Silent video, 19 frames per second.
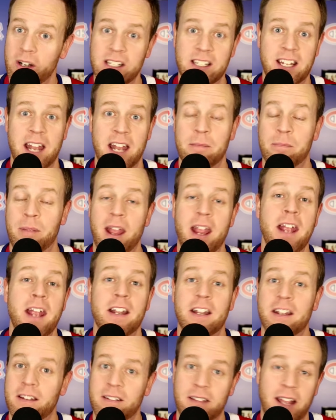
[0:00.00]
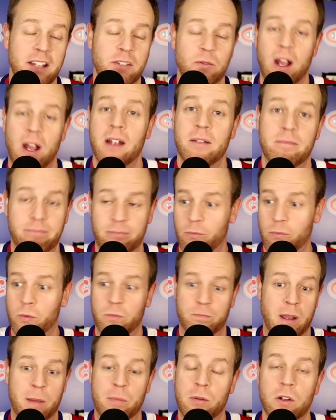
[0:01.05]
He's getting paid. And that's why
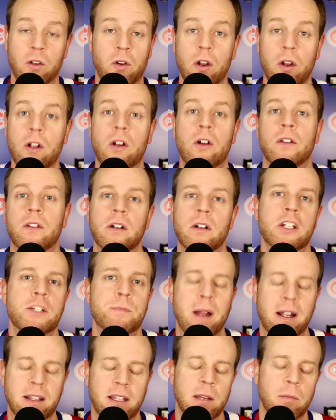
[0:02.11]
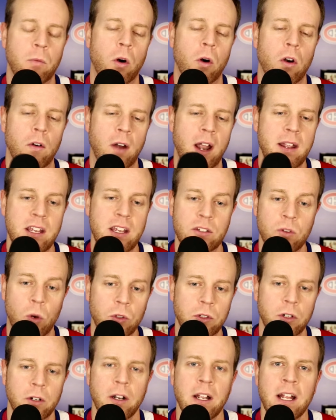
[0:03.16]
people are critical and they're expecting more, right? He's
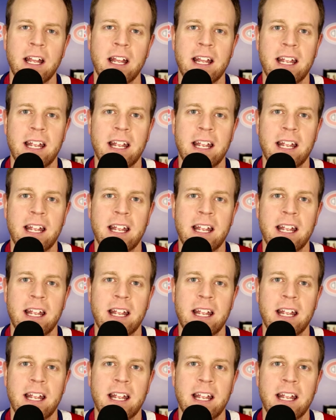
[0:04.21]
older.